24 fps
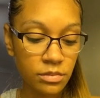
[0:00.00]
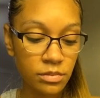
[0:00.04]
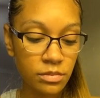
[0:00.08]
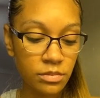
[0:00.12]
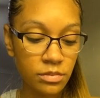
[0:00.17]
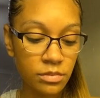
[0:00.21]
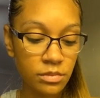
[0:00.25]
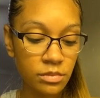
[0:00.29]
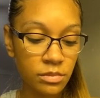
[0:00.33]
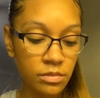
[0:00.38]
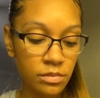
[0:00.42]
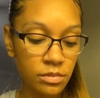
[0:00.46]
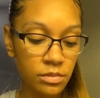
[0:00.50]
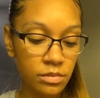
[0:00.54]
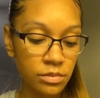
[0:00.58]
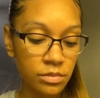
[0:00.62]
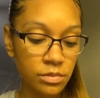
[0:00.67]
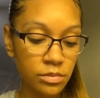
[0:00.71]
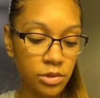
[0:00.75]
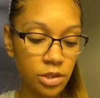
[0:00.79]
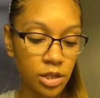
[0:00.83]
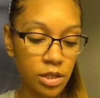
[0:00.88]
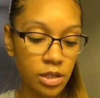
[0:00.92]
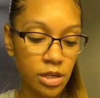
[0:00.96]
The
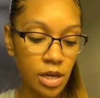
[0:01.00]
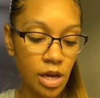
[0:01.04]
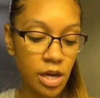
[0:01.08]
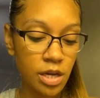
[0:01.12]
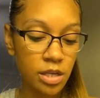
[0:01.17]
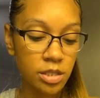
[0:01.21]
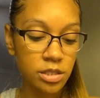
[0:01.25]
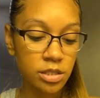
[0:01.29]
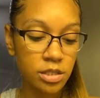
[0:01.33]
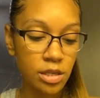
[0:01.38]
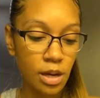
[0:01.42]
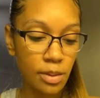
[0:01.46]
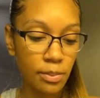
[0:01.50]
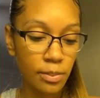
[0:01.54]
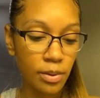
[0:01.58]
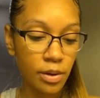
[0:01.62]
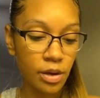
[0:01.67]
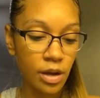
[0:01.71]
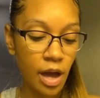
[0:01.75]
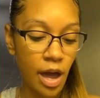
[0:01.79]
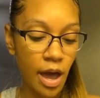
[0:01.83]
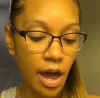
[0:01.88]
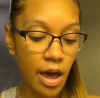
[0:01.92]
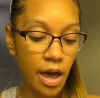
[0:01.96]
next number,
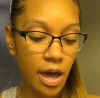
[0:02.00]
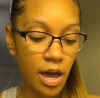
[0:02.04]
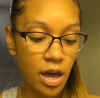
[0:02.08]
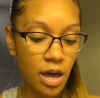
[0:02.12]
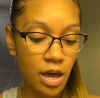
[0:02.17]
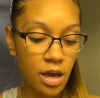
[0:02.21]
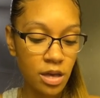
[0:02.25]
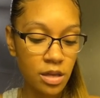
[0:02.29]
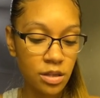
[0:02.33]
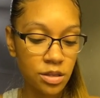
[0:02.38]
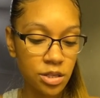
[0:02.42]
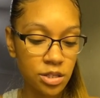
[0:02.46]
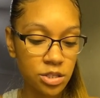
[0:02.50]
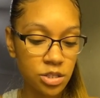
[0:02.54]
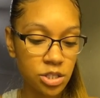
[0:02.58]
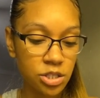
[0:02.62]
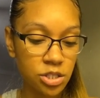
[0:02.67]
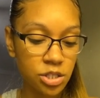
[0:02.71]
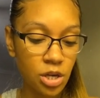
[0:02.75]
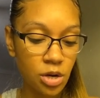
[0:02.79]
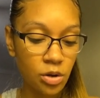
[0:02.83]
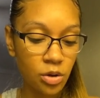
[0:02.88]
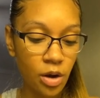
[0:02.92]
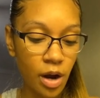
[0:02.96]
hey, this is so
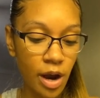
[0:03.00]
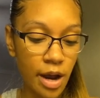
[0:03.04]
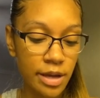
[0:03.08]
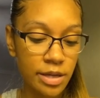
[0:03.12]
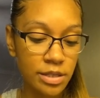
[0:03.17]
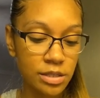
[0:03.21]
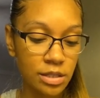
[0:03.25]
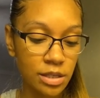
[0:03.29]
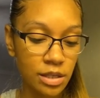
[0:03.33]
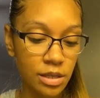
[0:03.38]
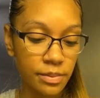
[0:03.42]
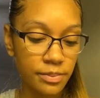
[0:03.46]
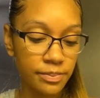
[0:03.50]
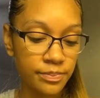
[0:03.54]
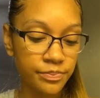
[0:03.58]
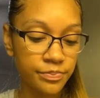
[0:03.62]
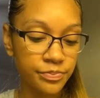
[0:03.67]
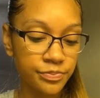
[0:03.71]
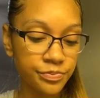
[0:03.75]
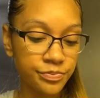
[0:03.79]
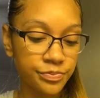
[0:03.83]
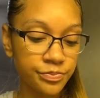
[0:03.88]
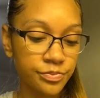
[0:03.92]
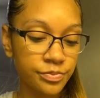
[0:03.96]
crazy.
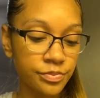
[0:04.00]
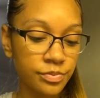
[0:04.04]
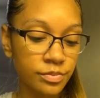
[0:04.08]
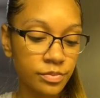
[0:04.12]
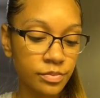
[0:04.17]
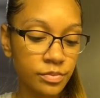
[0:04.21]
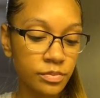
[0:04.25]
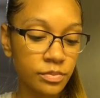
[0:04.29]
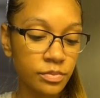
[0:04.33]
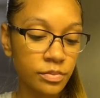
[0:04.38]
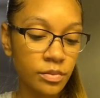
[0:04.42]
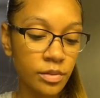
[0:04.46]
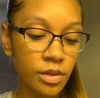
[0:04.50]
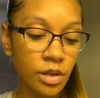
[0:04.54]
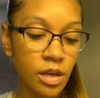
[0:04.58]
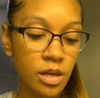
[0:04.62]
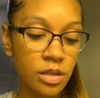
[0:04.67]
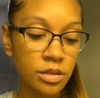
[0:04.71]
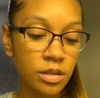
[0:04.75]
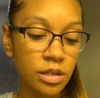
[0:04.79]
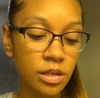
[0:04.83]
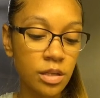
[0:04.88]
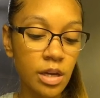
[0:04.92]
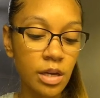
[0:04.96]
The next
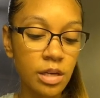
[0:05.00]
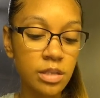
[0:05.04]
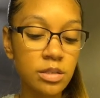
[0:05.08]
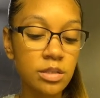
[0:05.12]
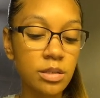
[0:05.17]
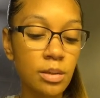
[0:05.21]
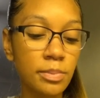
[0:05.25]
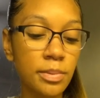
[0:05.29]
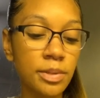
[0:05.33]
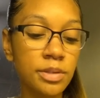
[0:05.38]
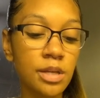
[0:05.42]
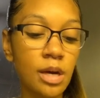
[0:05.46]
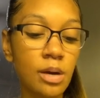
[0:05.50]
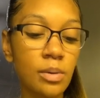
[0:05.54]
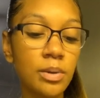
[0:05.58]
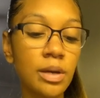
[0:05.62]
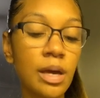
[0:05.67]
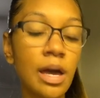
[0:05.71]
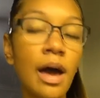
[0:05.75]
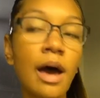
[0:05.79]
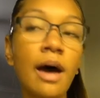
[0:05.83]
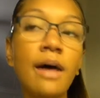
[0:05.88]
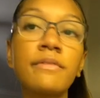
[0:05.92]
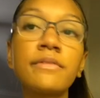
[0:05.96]
number that we have
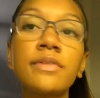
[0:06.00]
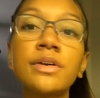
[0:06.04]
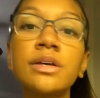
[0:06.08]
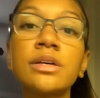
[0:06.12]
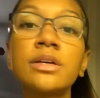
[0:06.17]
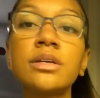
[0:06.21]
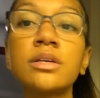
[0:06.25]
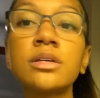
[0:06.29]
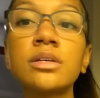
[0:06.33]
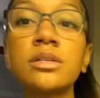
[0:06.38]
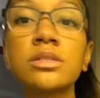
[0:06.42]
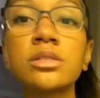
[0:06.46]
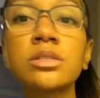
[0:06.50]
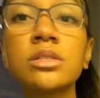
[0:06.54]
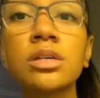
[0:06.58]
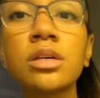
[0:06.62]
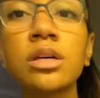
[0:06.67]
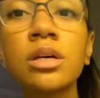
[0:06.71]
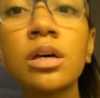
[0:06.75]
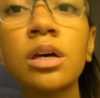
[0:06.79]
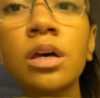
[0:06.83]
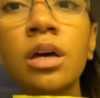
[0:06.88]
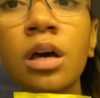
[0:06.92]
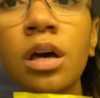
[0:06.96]
is
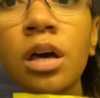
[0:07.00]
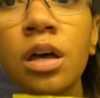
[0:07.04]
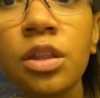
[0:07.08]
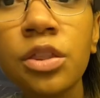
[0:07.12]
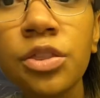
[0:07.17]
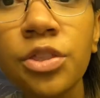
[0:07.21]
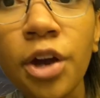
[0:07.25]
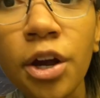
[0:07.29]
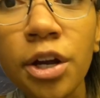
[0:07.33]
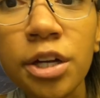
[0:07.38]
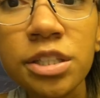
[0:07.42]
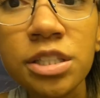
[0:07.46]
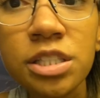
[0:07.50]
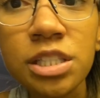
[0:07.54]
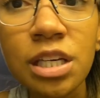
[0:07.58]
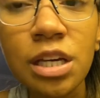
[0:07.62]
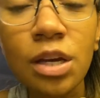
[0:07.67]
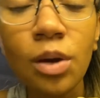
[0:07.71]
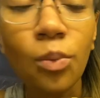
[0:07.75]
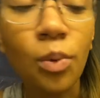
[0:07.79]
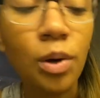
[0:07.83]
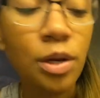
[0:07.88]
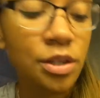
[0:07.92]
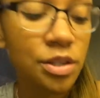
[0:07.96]
13. What are the
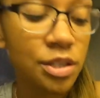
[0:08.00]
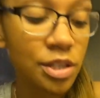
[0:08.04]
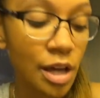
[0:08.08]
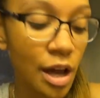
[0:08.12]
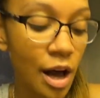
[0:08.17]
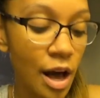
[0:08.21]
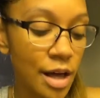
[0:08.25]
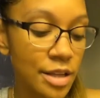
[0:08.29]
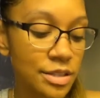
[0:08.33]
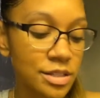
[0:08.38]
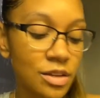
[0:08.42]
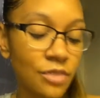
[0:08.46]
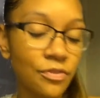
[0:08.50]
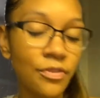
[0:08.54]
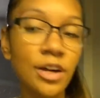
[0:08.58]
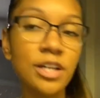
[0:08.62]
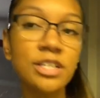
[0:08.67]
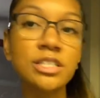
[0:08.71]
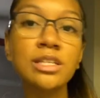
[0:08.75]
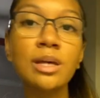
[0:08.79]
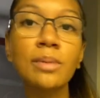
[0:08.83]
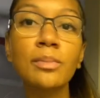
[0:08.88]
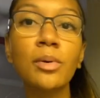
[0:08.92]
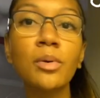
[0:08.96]
odds? The first number we
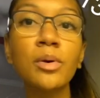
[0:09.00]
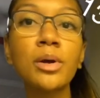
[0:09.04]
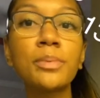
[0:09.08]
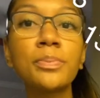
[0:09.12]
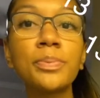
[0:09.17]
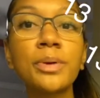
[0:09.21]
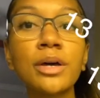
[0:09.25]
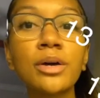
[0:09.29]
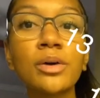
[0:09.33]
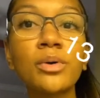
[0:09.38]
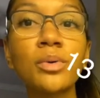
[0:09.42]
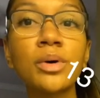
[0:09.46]
picked was